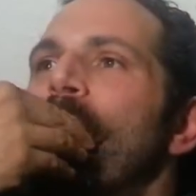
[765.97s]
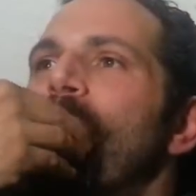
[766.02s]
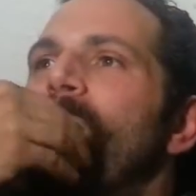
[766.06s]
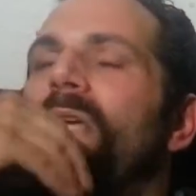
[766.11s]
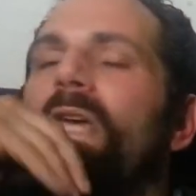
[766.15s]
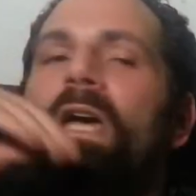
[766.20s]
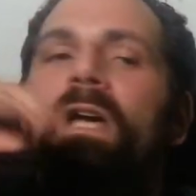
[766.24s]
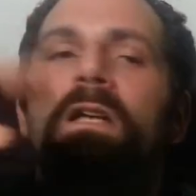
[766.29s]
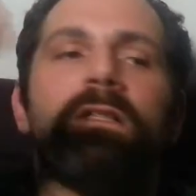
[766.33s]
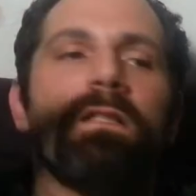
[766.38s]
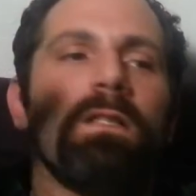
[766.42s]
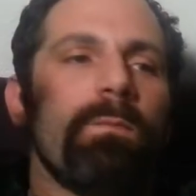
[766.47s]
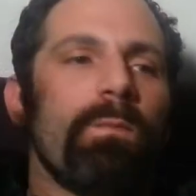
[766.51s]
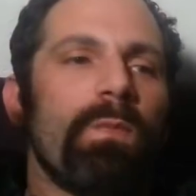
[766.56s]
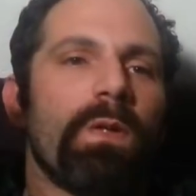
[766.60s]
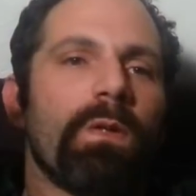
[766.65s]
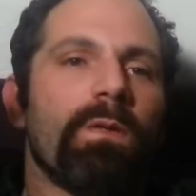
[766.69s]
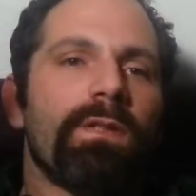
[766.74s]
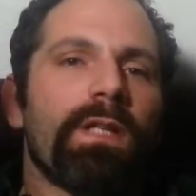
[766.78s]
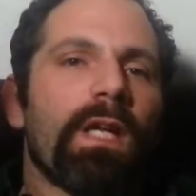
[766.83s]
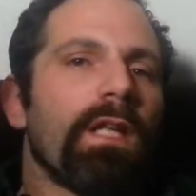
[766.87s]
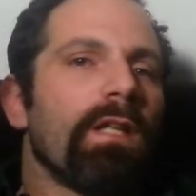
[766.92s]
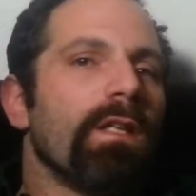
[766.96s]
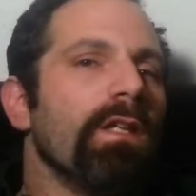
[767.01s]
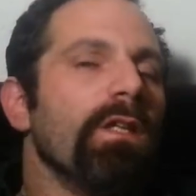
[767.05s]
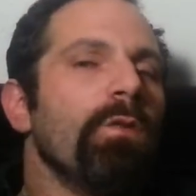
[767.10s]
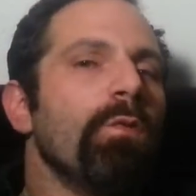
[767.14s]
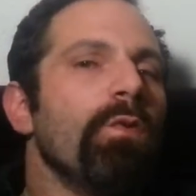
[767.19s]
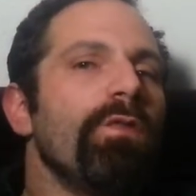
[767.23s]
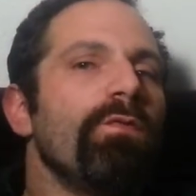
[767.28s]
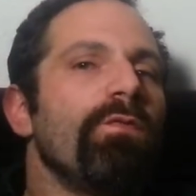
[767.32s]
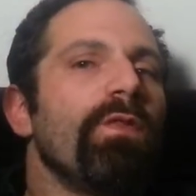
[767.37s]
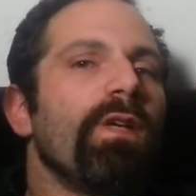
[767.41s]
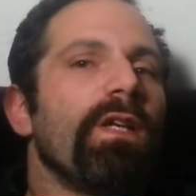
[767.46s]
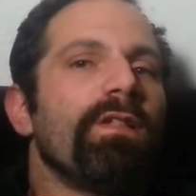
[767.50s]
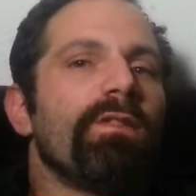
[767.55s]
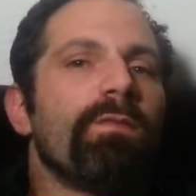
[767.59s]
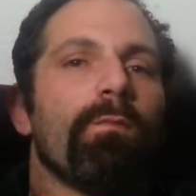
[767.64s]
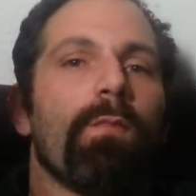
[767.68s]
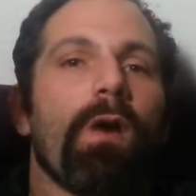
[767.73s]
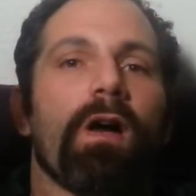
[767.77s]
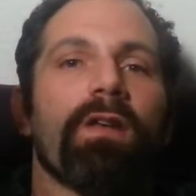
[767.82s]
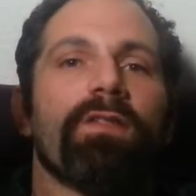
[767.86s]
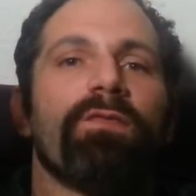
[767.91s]
He actually built a liquid phase
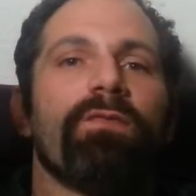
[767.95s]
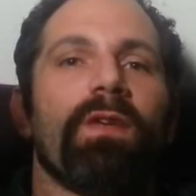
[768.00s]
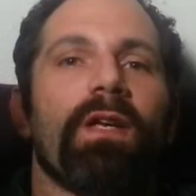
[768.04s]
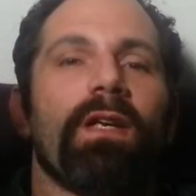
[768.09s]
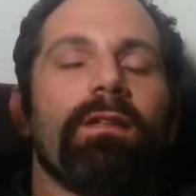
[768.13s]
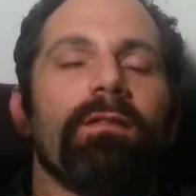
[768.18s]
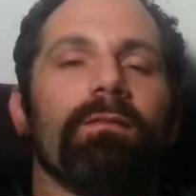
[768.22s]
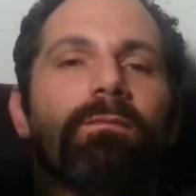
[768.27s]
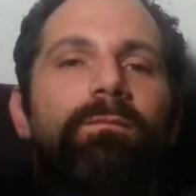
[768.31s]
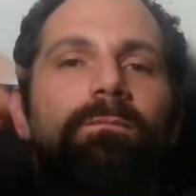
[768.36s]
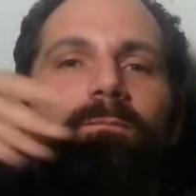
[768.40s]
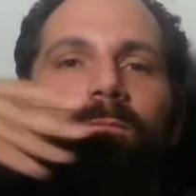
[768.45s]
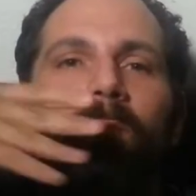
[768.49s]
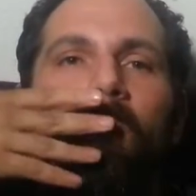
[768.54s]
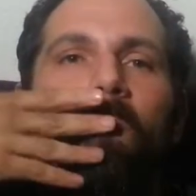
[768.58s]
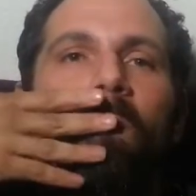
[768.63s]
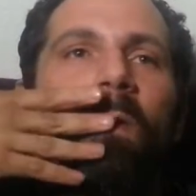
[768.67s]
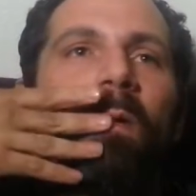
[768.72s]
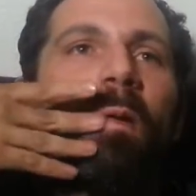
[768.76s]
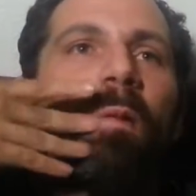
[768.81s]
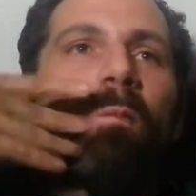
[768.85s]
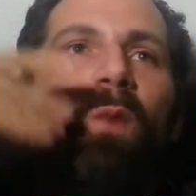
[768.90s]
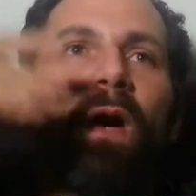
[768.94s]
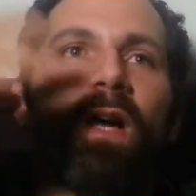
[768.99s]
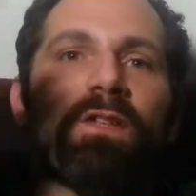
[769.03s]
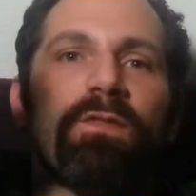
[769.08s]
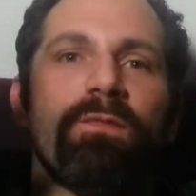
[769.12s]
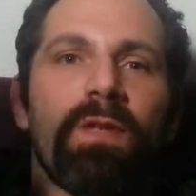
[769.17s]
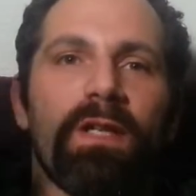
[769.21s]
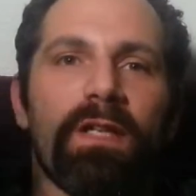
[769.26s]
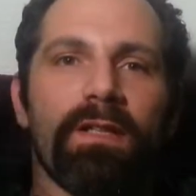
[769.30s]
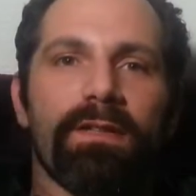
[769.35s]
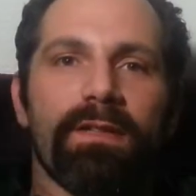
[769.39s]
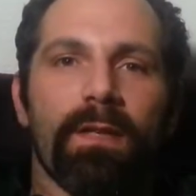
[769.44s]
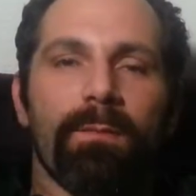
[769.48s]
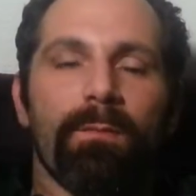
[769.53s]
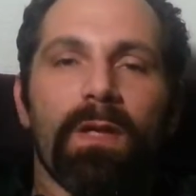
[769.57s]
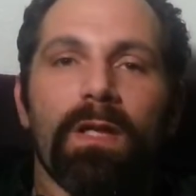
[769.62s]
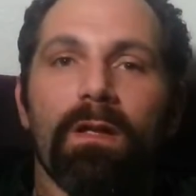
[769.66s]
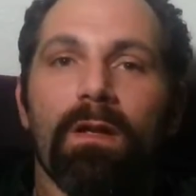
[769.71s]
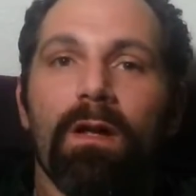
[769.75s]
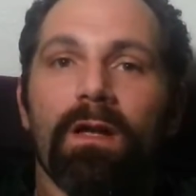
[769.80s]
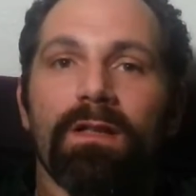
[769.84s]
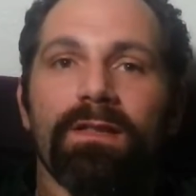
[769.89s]
MOSFET. MOSFET is a
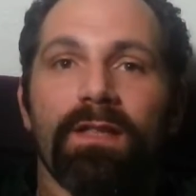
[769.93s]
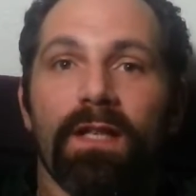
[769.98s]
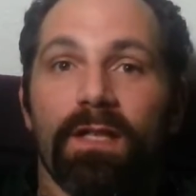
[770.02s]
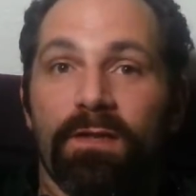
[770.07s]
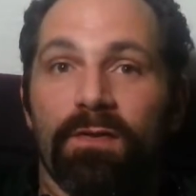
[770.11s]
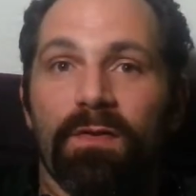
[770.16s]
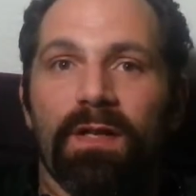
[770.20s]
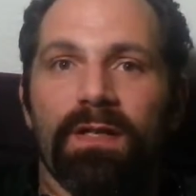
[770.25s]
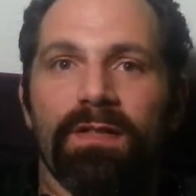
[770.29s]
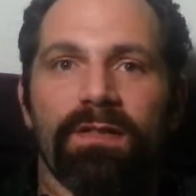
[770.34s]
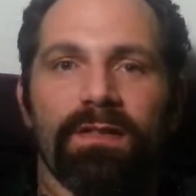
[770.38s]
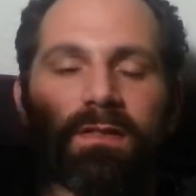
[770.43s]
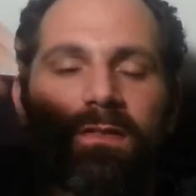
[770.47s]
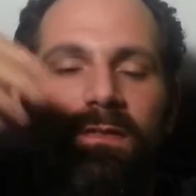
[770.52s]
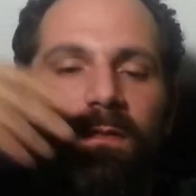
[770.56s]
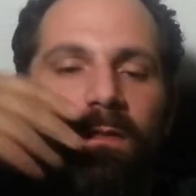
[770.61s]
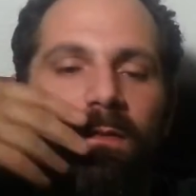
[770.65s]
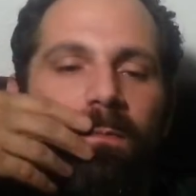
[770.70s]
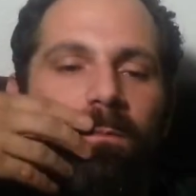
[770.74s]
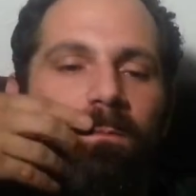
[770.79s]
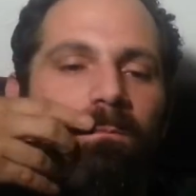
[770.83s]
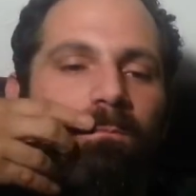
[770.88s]
metal oxide transistor.